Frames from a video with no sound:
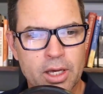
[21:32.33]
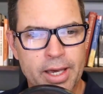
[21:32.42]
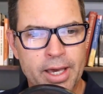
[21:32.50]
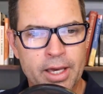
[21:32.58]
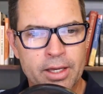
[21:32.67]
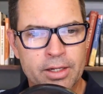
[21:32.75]

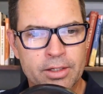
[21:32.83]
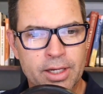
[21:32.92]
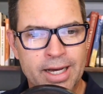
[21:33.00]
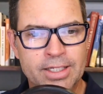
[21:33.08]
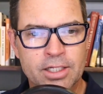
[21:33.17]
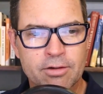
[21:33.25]
and
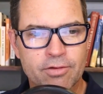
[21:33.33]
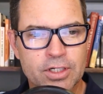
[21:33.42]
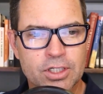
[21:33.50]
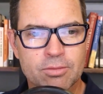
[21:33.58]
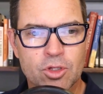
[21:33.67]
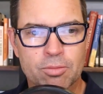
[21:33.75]
identify
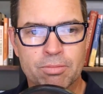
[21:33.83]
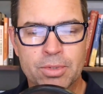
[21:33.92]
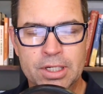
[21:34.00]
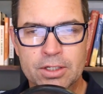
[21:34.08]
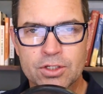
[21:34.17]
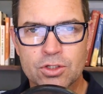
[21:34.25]
some of the
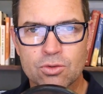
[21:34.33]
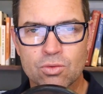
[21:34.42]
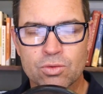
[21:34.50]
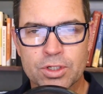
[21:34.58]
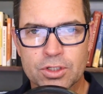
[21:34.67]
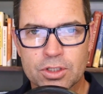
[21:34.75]
biggest
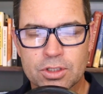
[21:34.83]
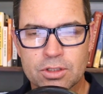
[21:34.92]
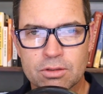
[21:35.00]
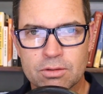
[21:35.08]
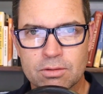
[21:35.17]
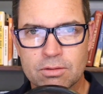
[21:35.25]

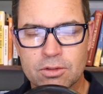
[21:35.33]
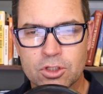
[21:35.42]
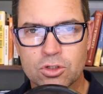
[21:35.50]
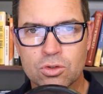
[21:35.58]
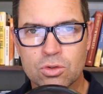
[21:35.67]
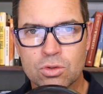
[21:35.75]
risks
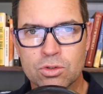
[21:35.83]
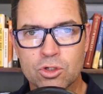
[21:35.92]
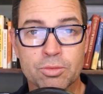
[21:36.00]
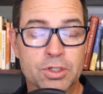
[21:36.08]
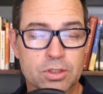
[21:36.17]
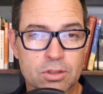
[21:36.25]
to your
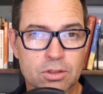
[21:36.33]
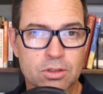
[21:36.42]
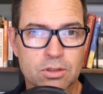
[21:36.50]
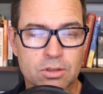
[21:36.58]
business.